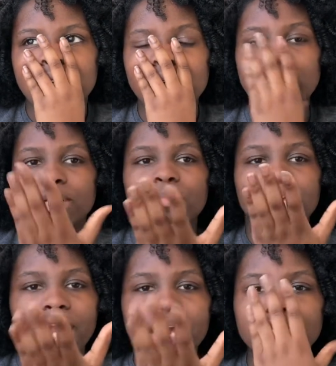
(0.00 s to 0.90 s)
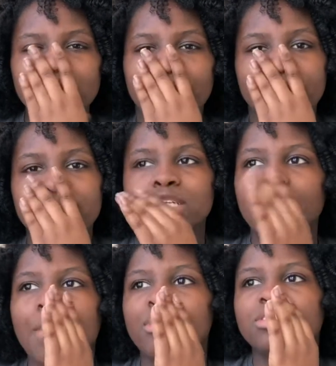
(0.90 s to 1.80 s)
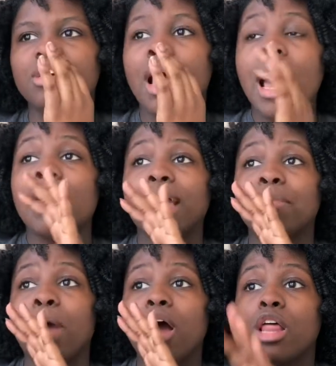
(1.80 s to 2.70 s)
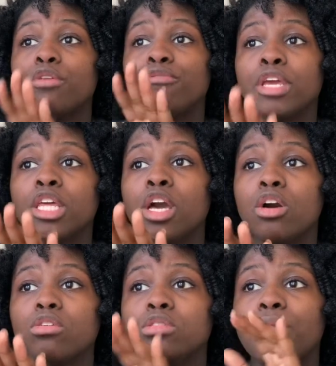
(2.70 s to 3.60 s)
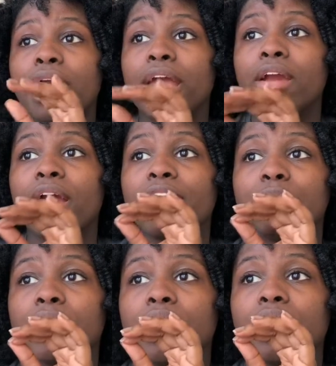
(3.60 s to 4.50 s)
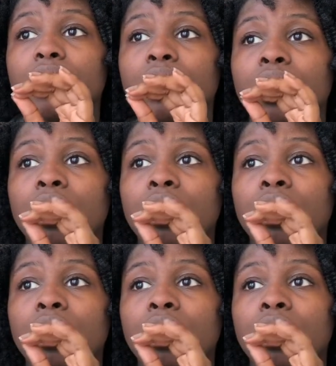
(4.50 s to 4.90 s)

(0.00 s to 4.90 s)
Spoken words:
do something nice to my hair? That's why most of, like, my other videos, my hair have been,